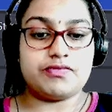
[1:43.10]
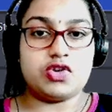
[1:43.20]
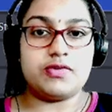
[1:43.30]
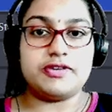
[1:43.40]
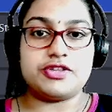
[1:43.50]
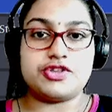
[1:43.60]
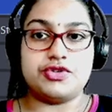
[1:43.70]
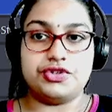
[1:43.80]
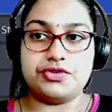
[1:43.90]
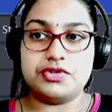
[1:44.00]
OBS
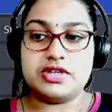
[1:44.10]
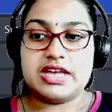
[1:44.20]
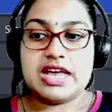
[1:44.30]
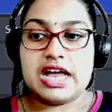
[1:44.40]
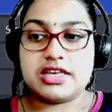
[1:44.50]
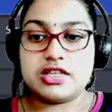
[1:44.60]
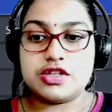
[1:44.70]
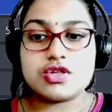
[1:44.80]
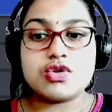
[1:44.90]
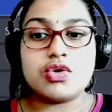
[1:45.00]
studio, I can
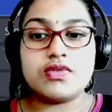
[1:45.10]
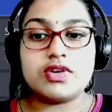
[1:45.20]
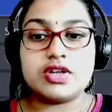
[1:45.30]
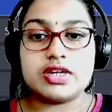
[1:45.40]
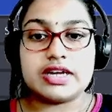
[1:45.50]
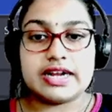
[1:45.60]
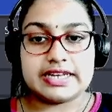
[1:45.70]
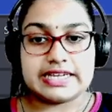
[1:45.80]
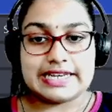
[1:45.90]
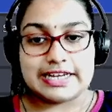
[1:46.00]
just go over here, I
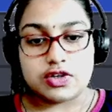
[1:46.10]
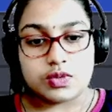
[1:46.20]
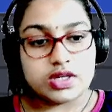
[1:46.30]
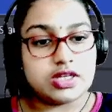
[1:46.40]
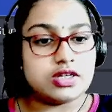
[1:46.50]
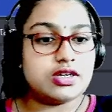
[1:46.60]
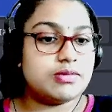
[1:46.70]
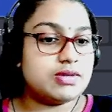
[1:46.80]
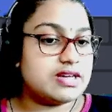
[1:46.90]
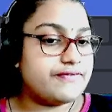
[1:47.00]
can click over here,
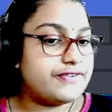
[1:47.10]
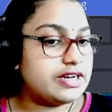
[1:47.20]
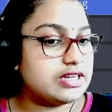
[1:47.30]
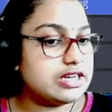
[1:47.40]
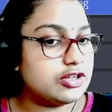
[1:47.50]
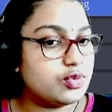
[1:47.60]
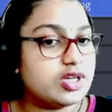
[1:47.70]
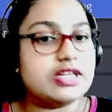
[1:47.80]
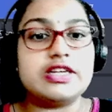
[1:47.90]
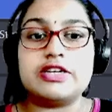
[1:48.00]
if I click over
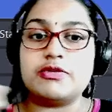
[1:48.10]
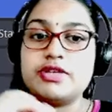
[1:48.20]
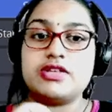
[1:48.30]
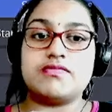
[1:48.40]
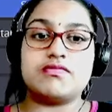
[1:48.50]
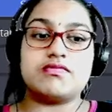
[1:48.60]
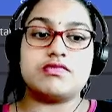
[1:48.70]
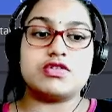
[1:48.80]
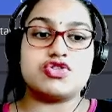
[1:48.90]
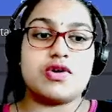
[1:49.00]
here, it will be
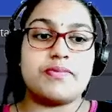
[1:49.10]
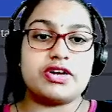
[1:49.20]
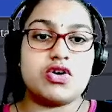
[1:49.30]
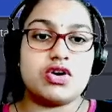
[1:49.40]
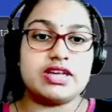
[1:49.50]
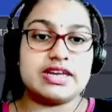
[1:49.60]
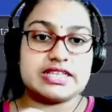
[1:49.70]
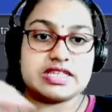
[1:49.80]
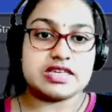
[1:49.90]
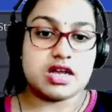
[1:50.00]
stop recording, I
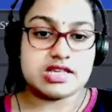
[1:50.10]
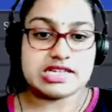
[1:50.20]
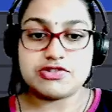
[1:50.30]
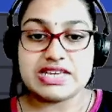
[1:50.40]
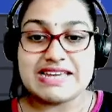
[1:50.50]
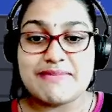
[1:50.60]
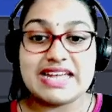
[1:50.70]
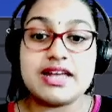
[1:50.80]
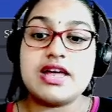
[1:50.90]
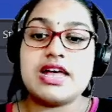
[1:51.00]
can start
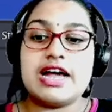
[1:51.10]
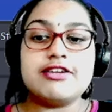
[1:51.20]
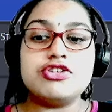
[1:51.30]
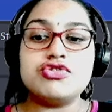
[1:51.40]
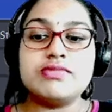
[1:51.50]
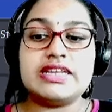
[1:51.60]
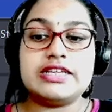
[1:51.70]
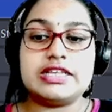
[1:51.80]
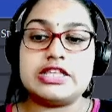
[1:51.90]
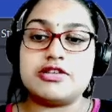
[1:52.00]
streaming, I can do many
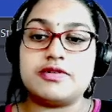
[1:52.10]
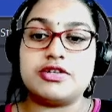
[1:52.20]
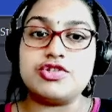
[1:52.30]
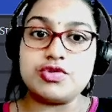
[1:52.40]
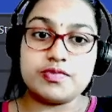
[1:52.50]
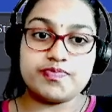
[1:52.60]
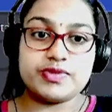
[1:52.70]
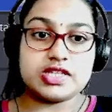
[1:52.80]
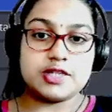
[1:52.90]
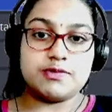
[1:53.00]
things over here. So
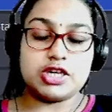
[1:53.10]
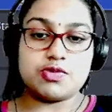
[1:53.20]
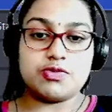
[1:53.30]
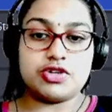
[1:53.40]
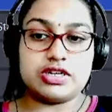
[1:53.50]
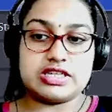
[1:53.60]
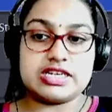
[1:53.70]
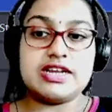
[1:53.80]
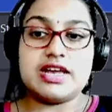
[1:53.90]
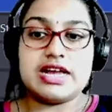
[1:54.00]
this is much more
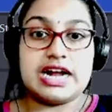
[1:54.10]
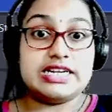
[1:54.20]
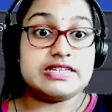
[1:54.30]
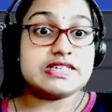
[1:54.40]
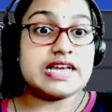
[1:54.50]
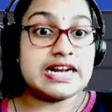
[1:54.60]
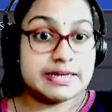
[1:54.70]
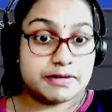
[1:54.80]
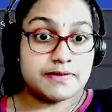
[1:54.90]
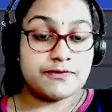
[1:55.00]

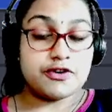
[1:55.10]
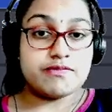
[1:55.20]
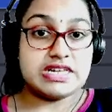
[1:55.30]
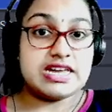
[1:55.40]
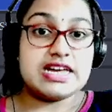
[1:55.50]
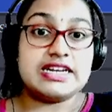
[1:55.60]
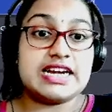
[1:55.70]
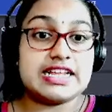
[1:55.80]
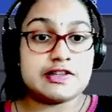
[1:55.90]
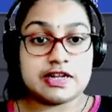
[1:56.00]
understandable for me
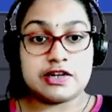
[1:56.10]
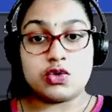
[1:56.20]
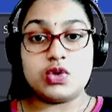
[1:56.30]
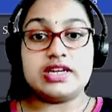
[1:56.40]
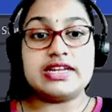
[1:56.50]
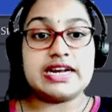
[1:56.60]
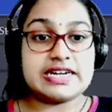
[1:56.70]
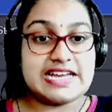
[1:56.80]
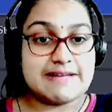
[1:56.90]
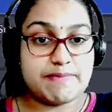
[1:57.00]
rather than going in and
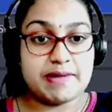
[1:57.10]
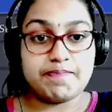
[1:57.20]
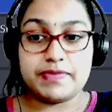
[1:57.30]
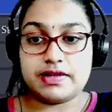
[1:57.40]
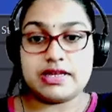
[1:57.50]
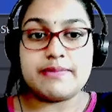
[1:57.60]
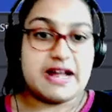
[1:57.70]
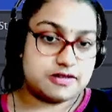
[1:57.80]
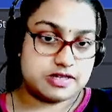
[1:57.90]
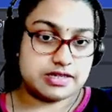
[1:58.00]
typing
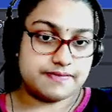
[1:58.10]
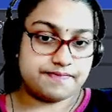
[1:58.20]
commands.